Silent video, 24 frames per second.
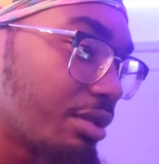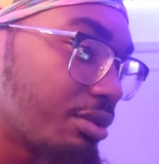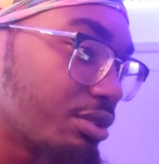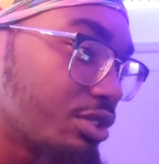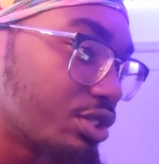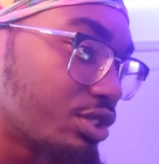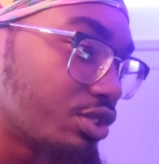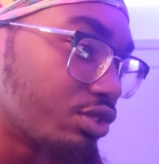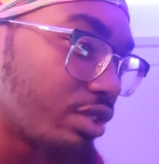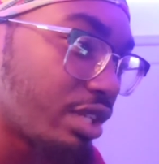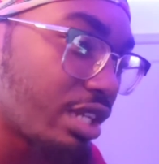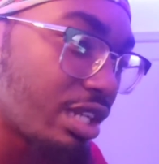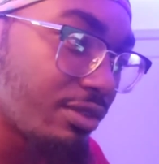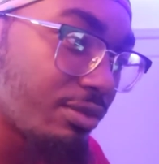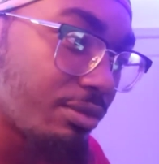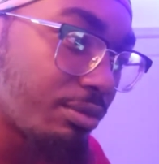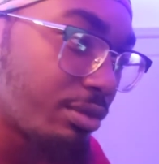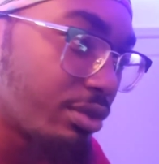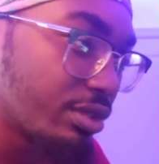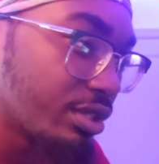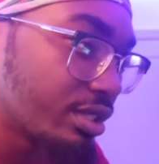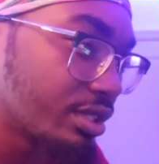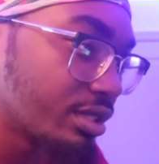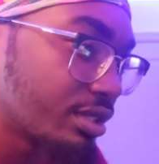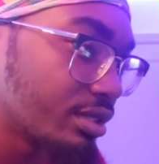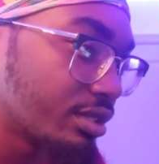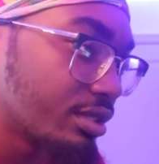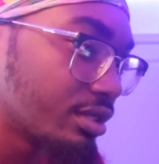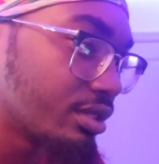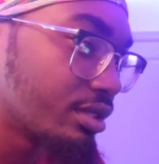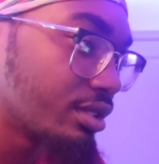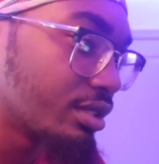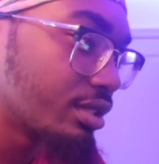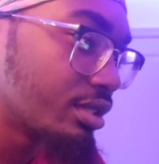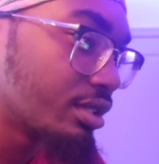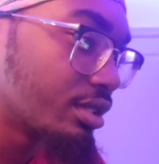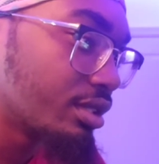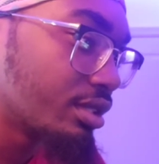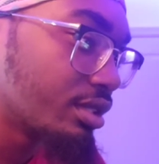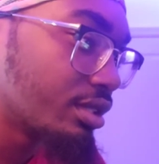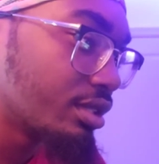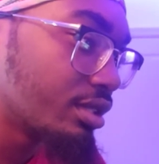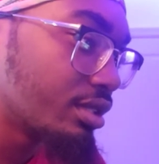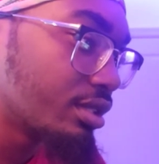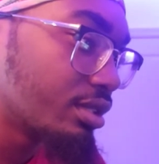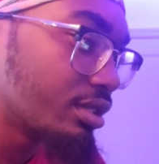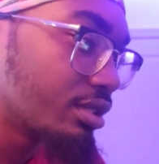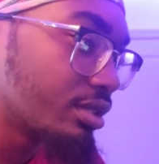That was draft one.
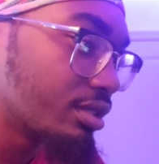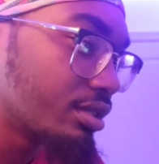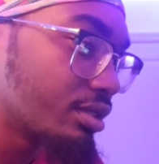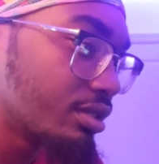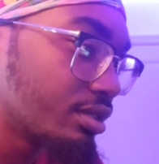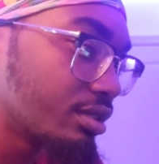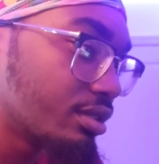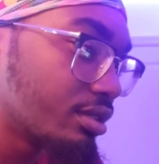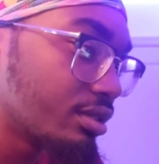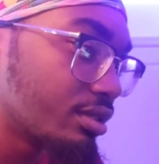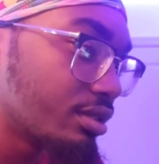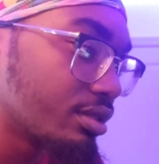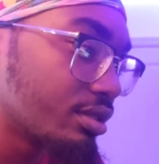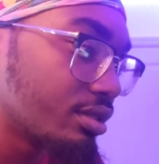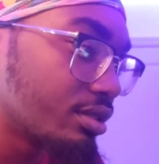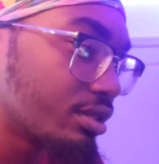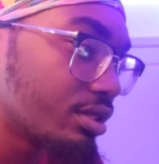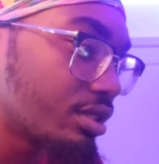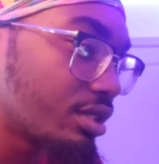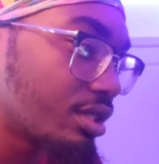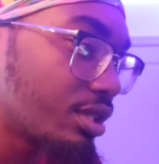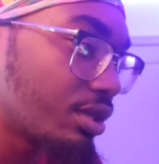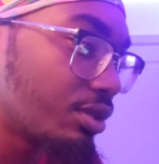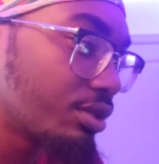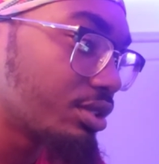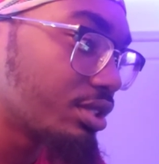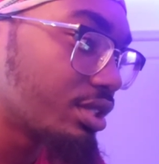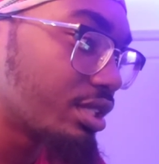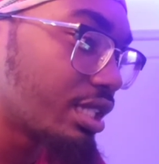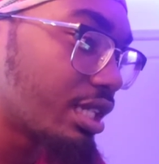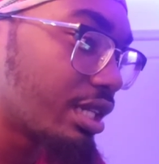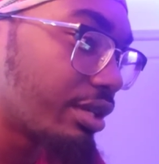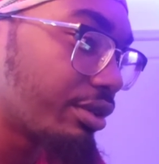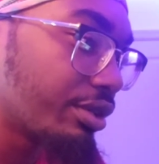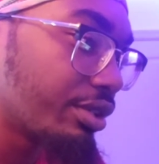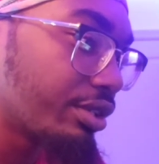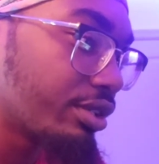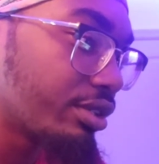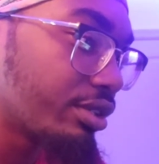It's closing out